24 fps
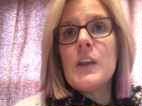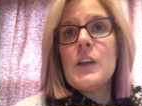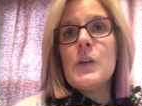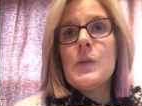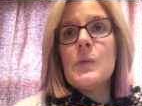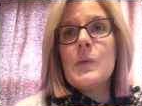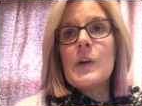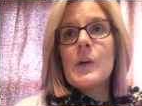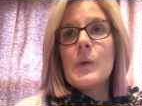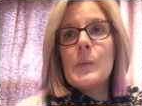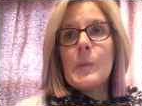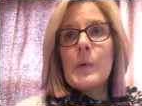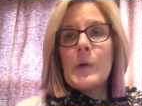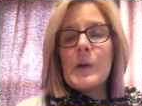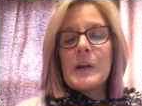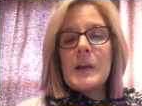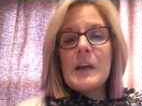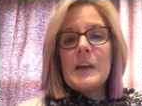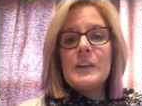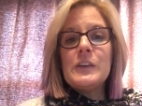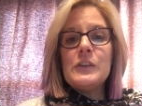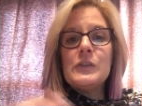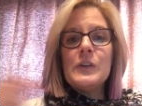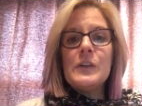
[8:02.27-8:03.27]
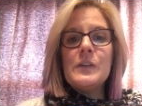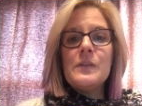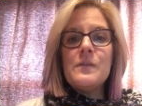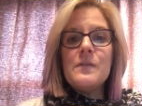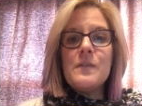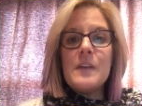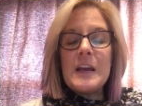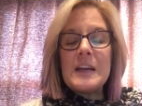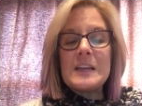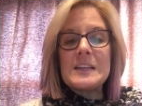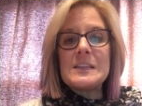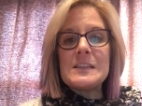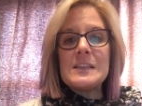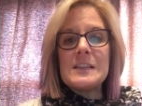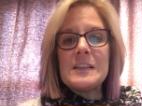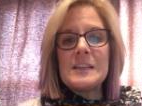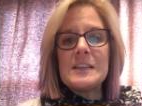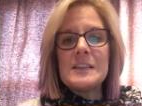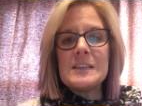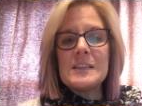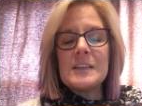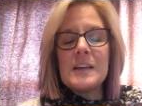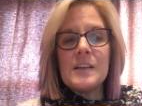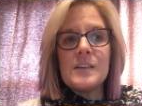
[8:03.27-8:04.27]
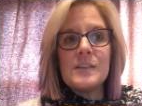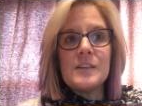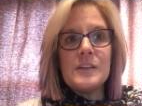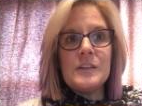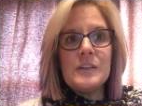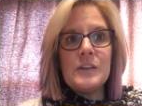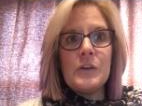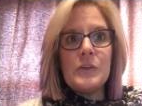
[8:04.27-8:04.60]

you are working to advance the discussion.